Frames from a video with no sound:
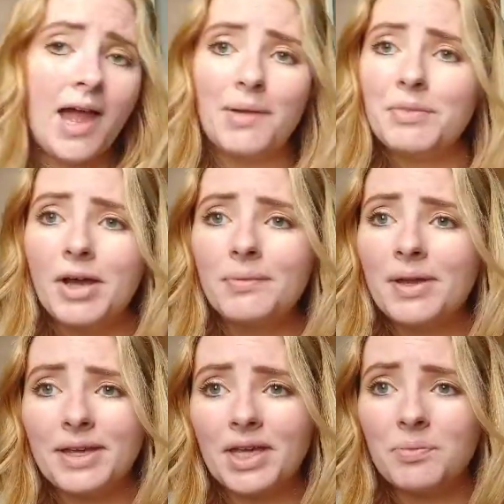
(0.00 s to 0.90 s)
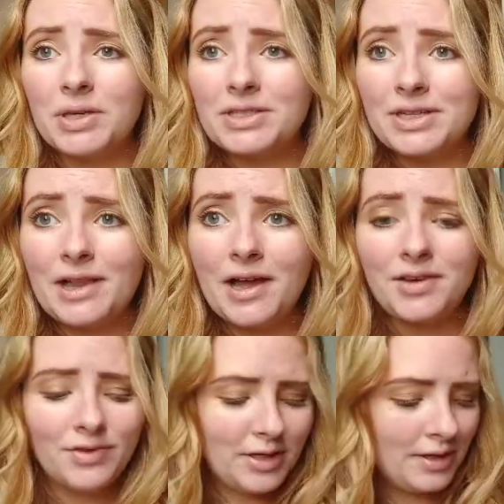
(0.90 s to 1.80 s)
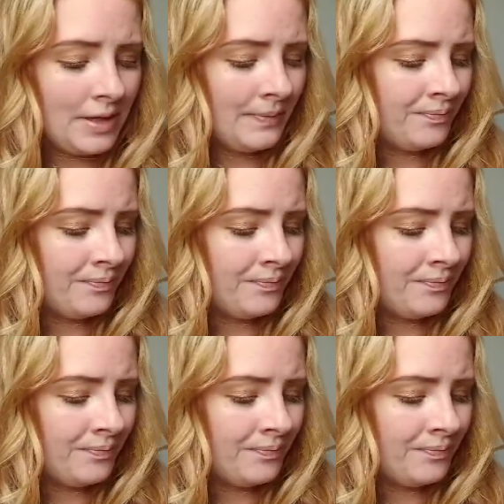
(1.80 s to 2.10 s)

I'm not making a big deal out of it.